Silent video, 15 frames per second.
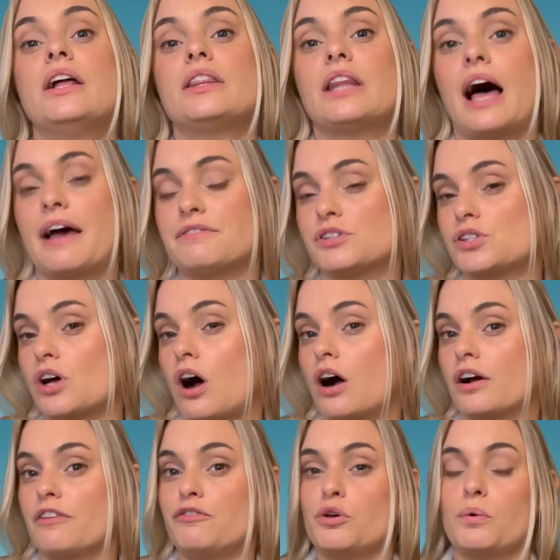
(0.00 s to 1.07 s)

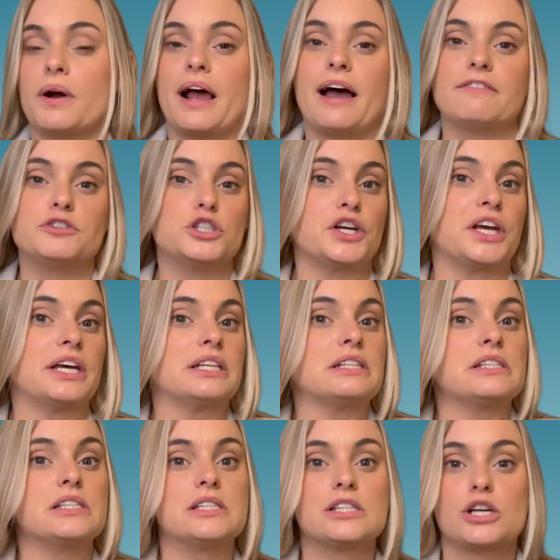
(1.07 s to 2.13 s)
Livestock, if you want to have
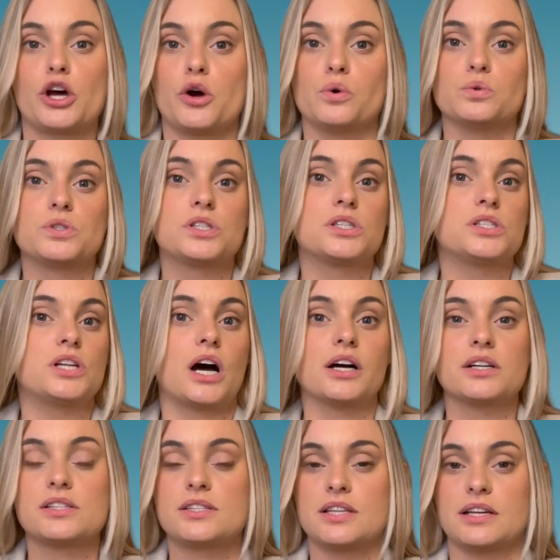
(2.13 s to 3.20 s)
chickens, goats,
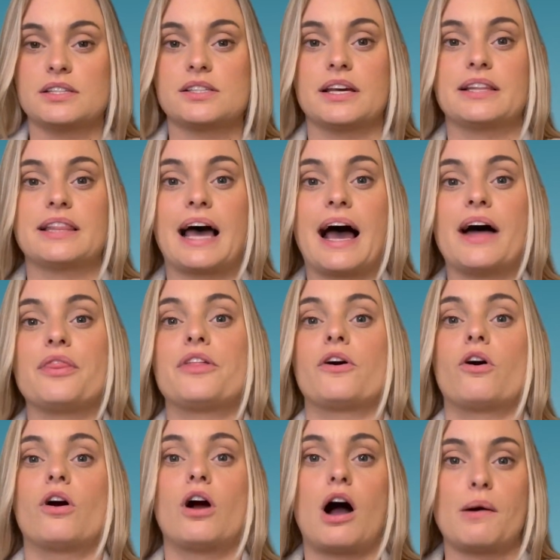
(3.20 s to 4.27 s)
ducks, things like that,
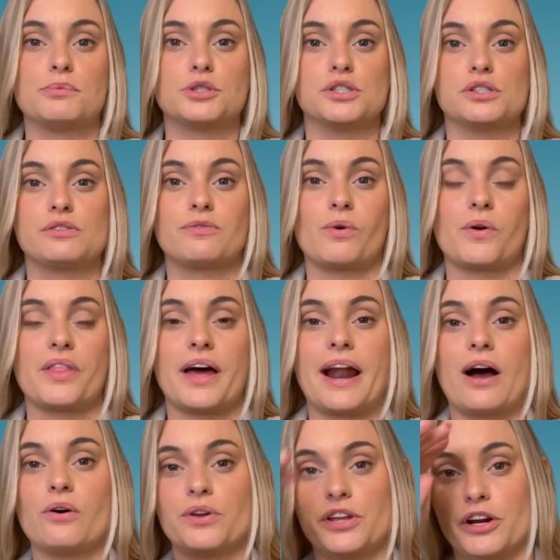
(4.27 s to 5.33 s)
there are options for that
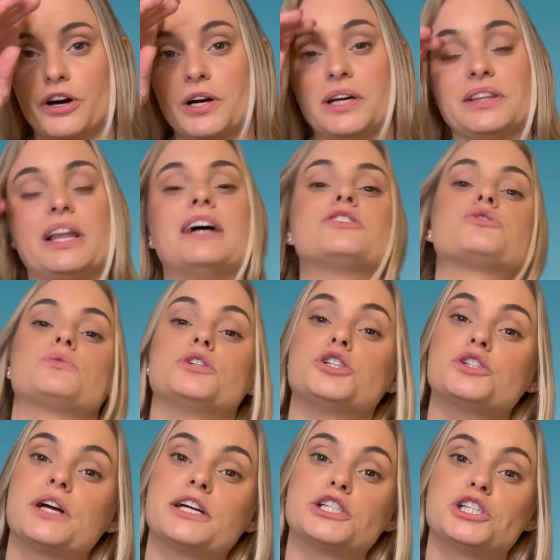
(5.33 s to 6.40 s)
out here and less
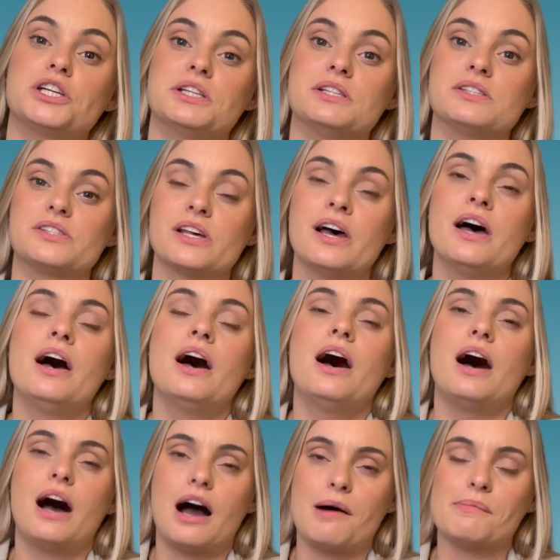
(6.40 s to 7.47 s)
restrictions.
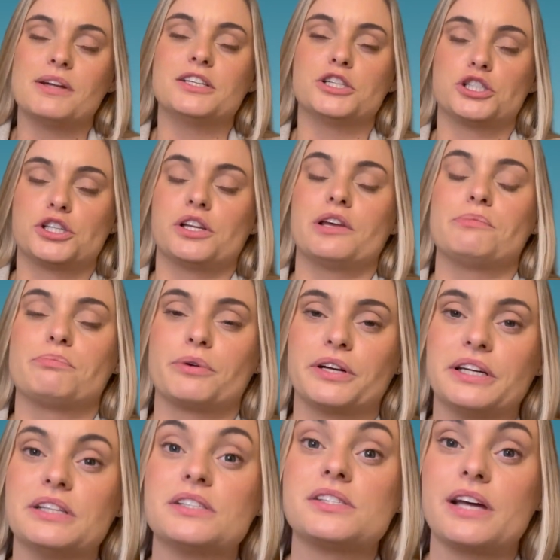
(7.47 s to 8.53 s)
Additionally,
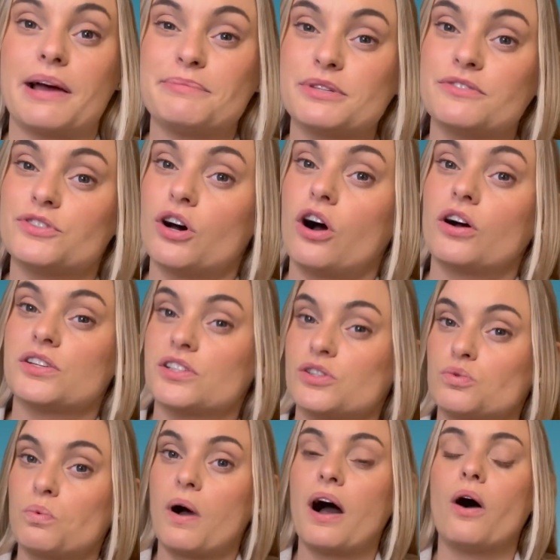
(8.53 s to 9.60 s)
breeds, types of dogs
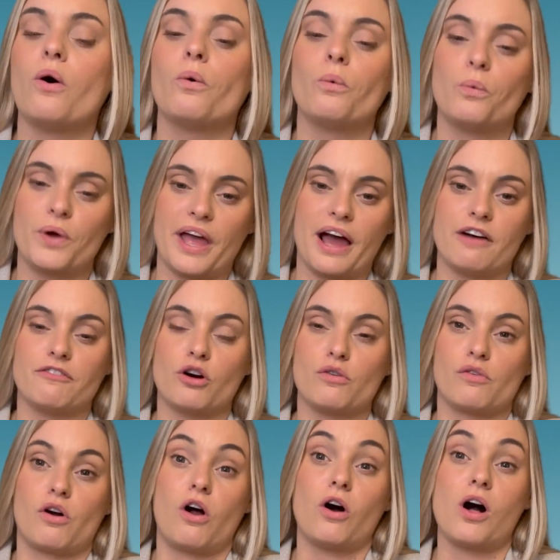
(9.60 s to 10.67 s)
as well, we have
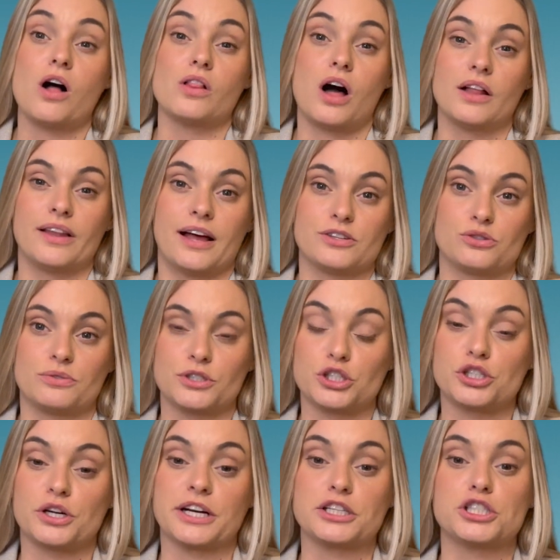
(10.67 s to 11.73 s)
overall a lot less
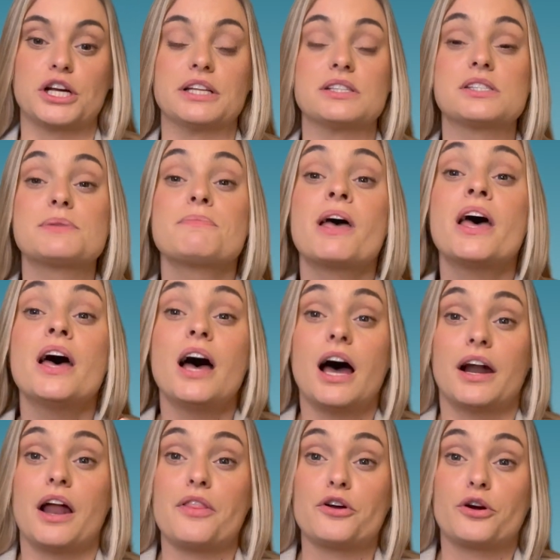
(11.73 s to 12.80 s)
restrictions.
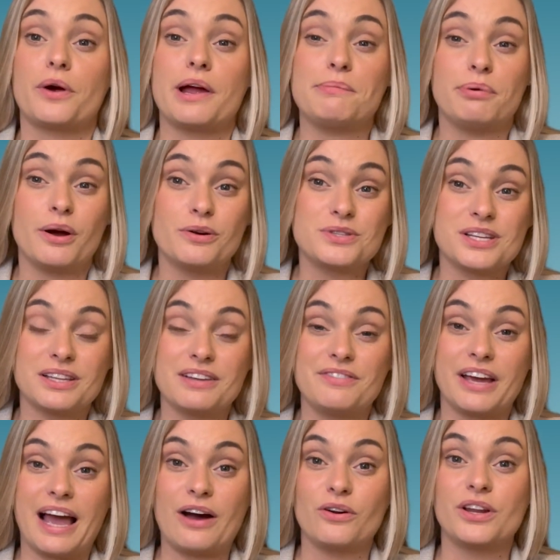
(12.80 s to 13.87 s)
Another great pro to
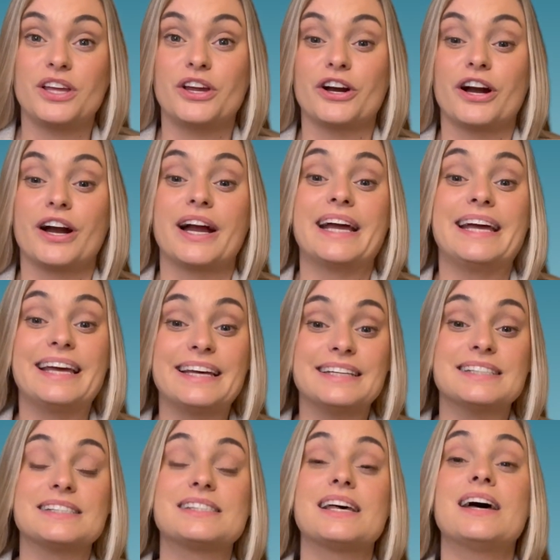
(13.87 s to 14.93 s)
living out here
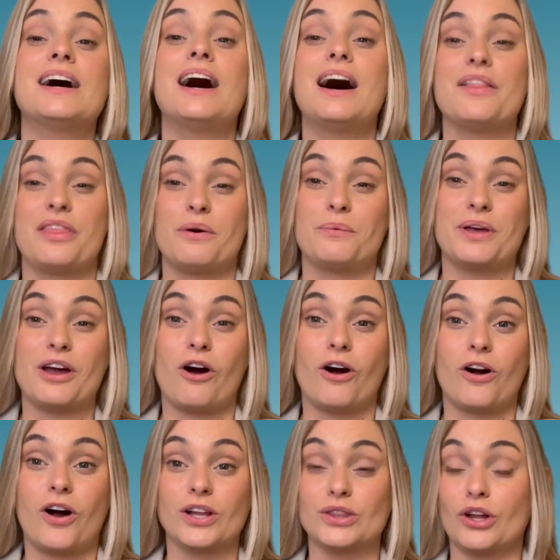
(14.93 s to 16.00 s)
is that we
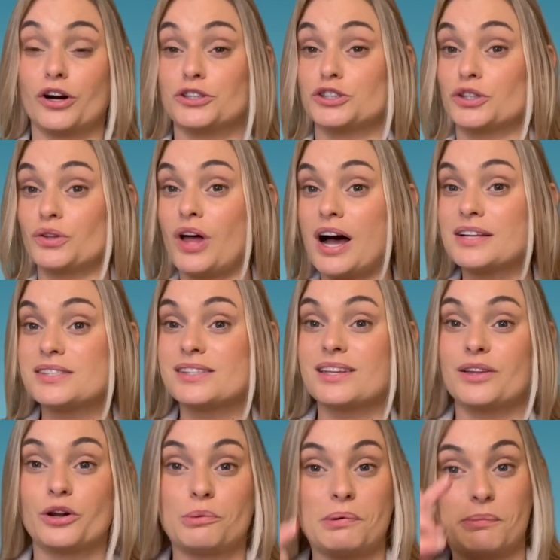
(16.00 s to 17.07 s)
are on larger lots, a
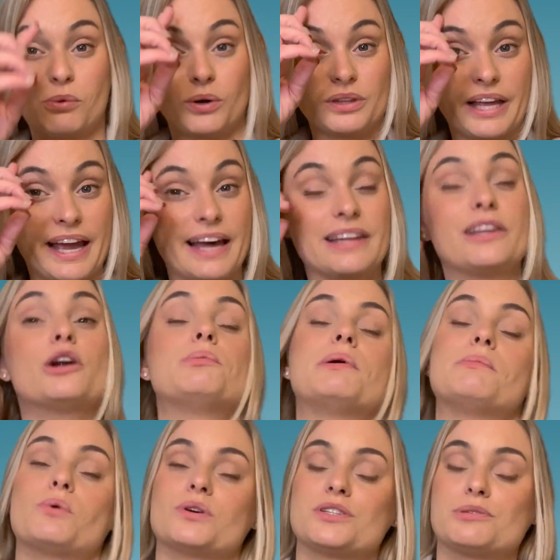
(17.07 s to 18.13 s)
little bit more land, a little
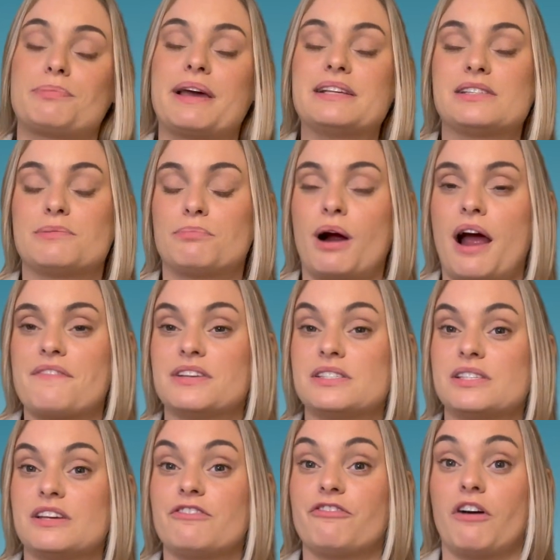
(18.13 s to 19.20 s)
bit more space and
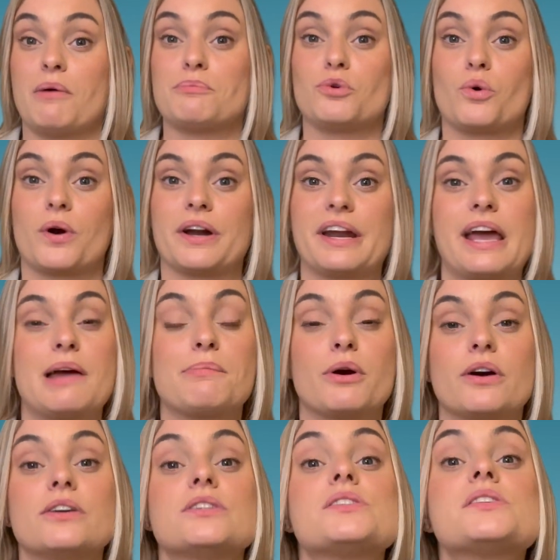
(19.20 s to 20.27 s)
privacy from your
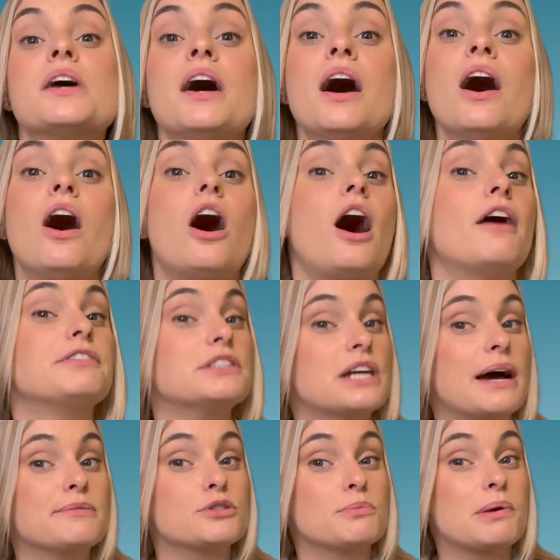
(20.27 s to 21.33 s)
neighbors.
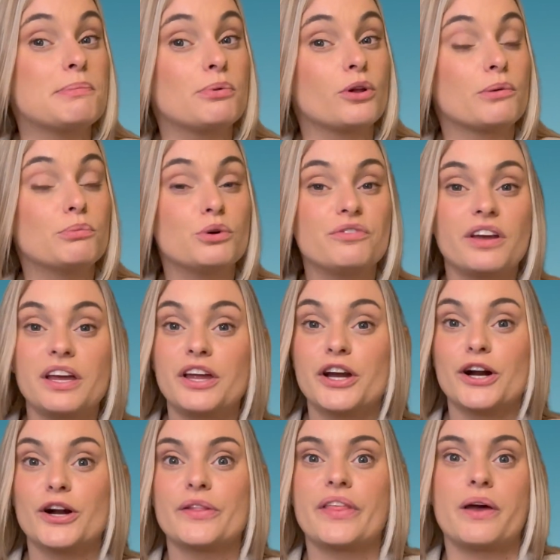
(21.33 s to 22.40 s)
Oftentimes when people are moving
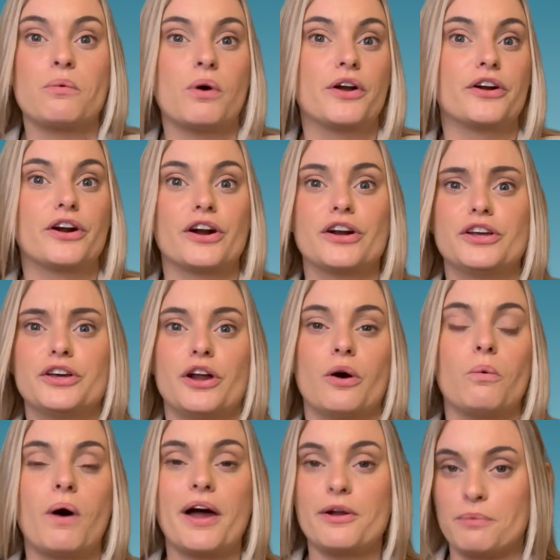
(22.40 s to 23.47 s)
here, they wonder,
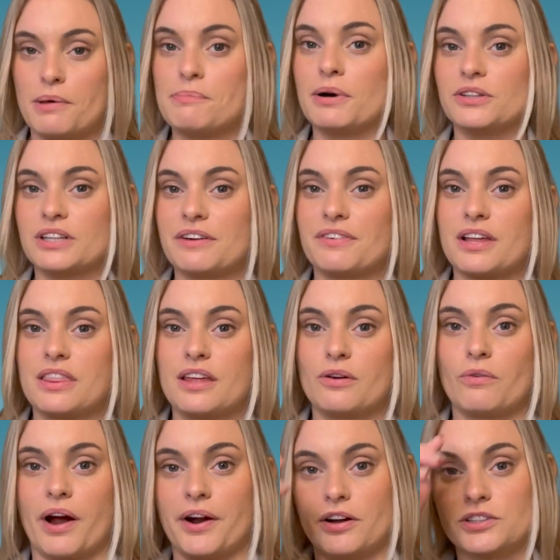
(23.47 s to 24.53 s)
why do we build everything
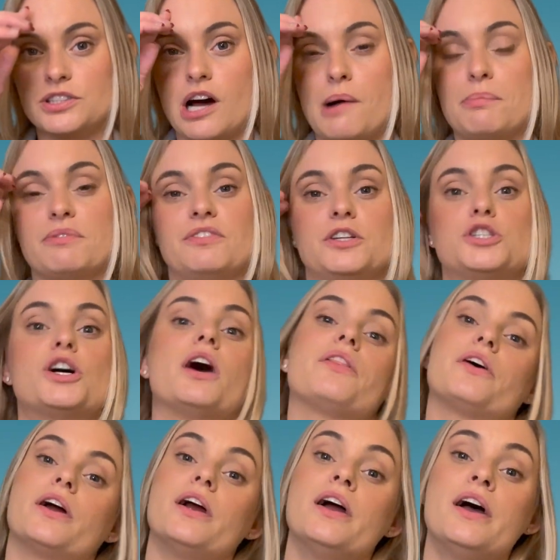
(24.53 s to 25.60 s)
right on top of each
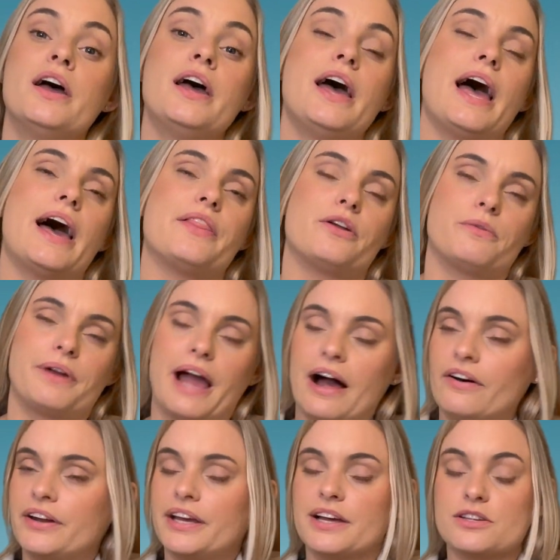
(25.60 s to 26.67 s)
other? And the
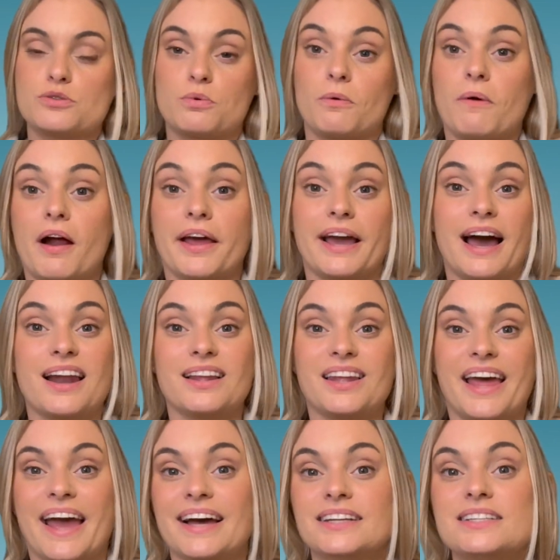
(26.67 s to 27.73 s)
reality is we're running out of
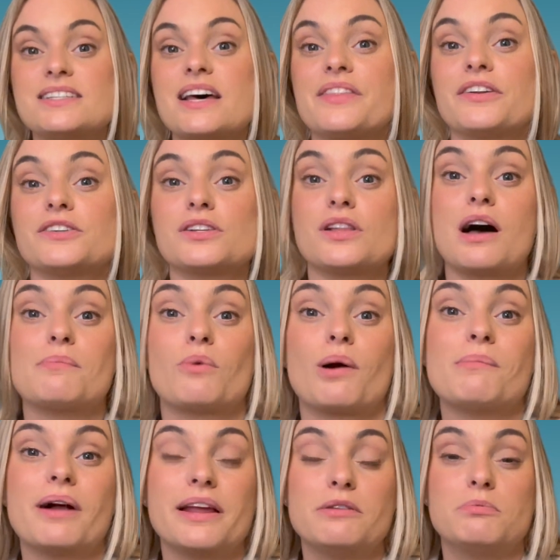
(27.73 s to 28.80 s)
land and there's a lot more
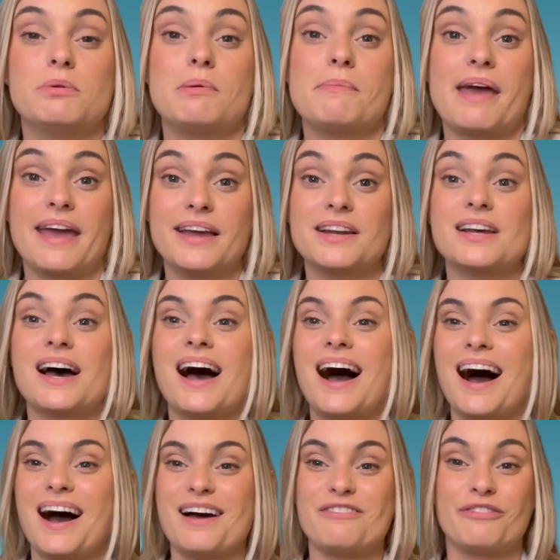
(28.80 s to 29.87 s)
money to be made
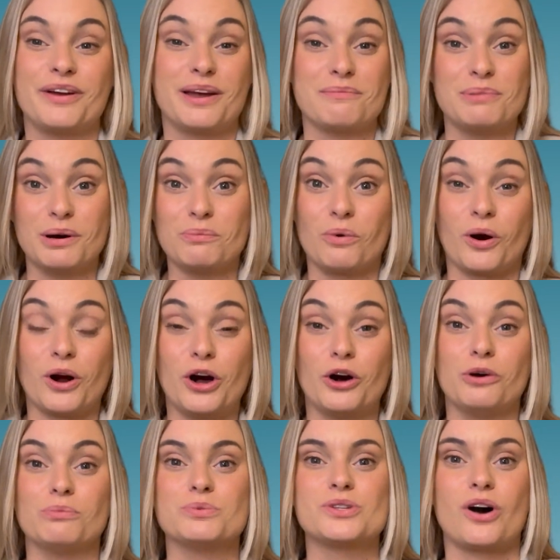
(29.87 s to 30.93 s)
if we can build more
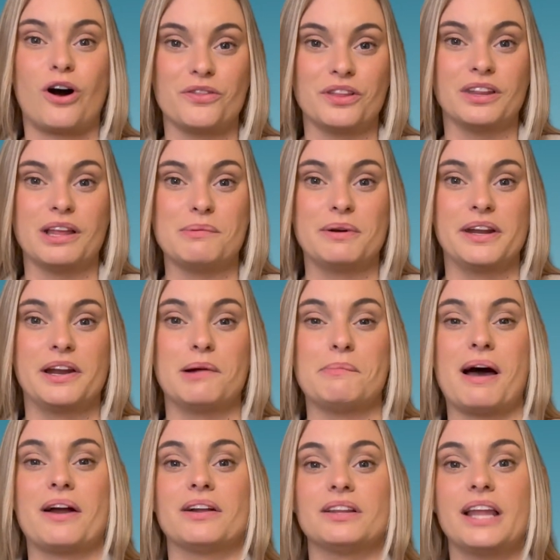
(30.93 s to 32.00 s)
homes on the limited
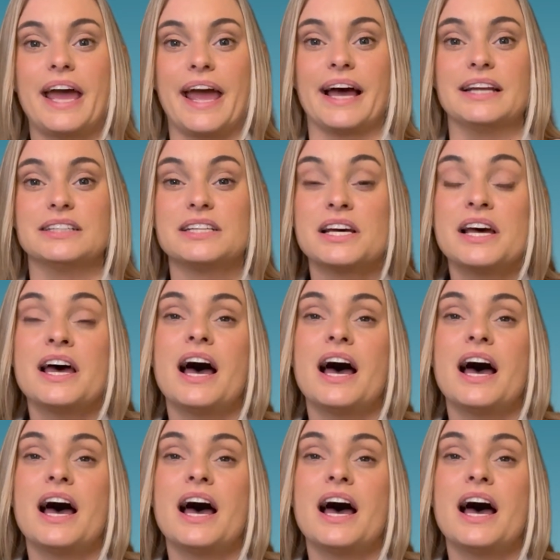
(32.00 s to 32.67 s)
amount of land.